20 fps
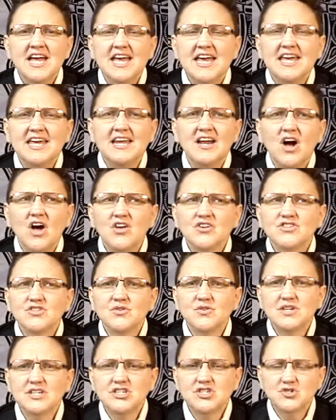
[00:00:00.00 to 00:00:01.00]

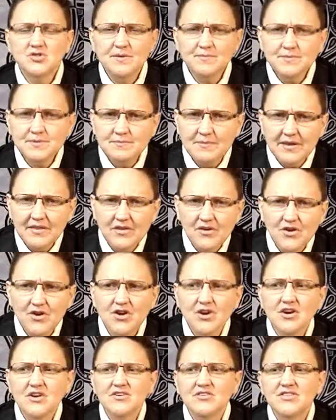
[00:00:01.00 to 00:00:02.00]
It strips Mother
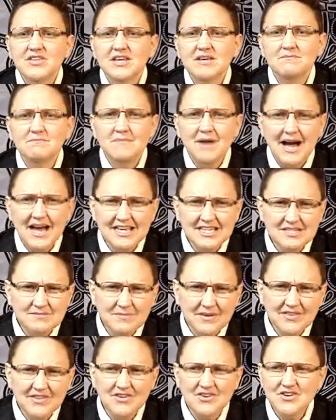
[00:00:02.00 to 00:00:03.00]
Earth, it mines
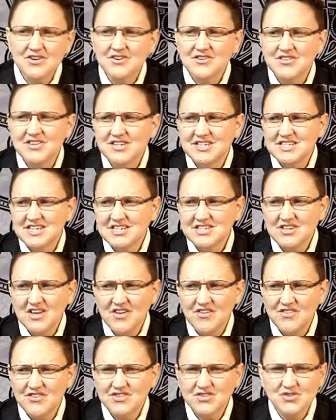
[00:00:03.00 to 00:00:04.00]
Mother Earth, it does
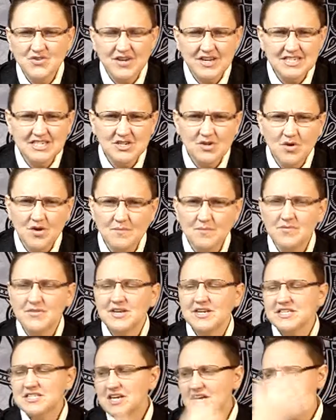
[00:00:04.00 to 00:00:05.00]
all this crazy horrible
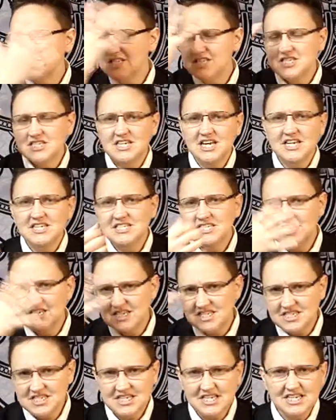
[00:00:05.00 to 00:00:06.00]
things, causes dust and
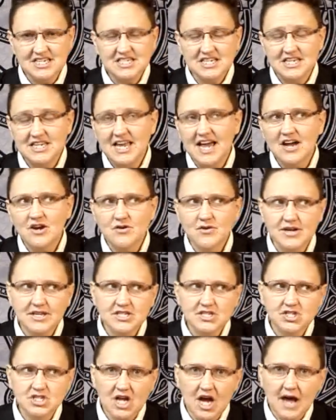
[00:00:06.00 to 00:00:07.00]
disease, and yeah, it
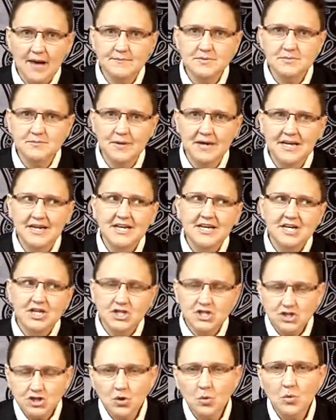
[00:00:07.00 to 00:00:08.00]
creates jobs, but
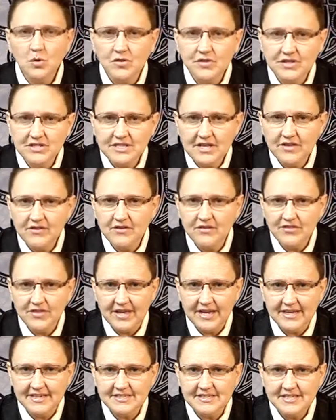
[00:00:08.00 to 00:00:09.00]
so will these other
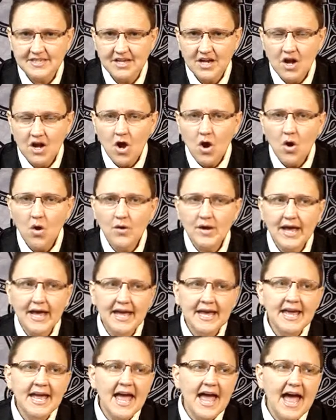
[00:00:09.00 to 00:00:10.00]
things.
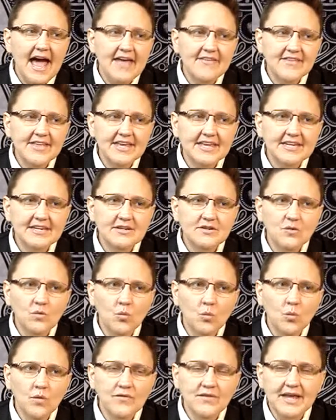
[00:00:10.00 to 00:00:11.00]
Okay? And then
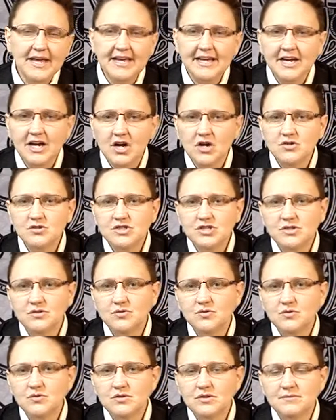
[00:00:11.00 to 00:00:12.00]
when they go
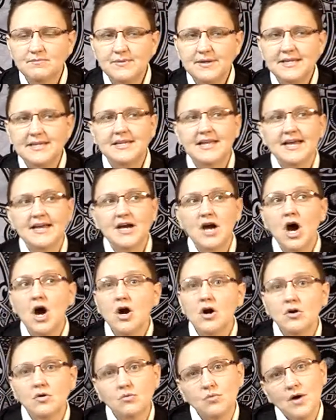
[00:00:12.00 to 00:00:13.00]
to be like,
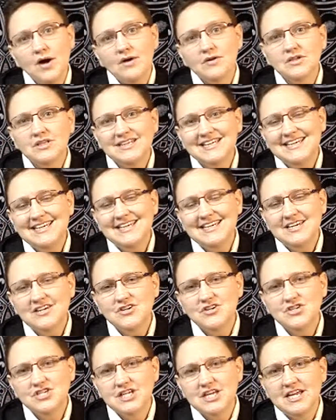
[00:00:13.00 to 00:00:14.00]
oh, well, clean
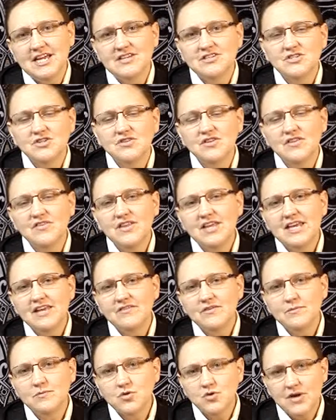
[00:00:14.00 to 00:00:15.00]
energy, and so then they
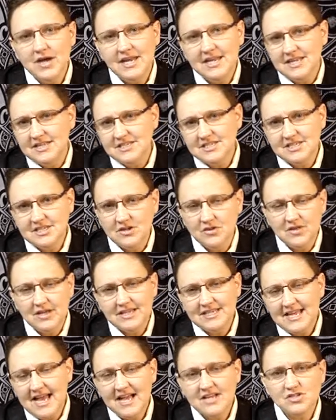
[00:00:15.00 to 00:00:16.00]
give them credits, you know,
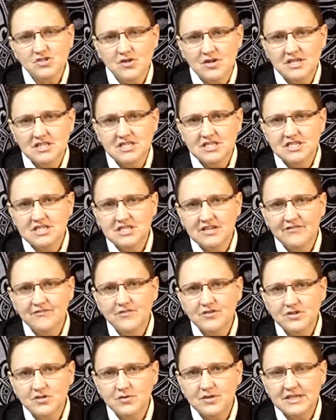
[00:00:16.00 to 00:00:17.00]
like tax credits and stuff
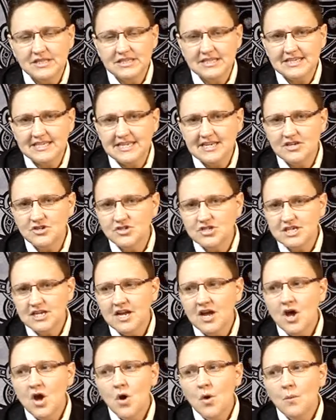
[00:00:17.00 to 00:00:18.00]
for doing clean energy.
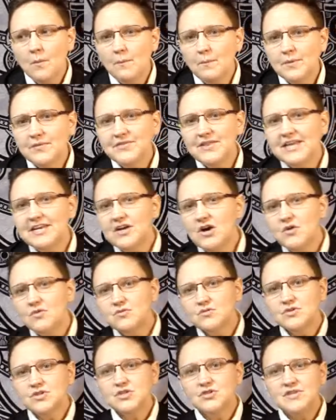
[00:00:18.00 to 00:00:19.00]
But they
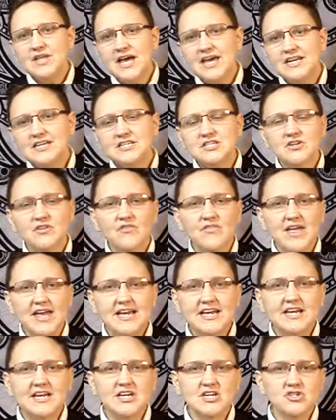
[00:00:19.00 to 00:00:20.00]
don't do that until they
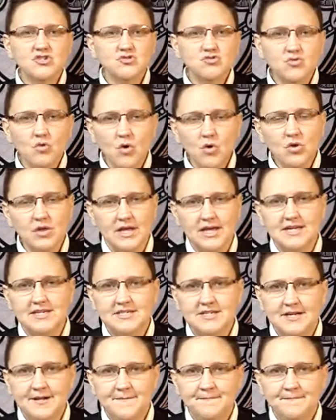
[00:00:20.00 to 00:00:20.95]
can control it.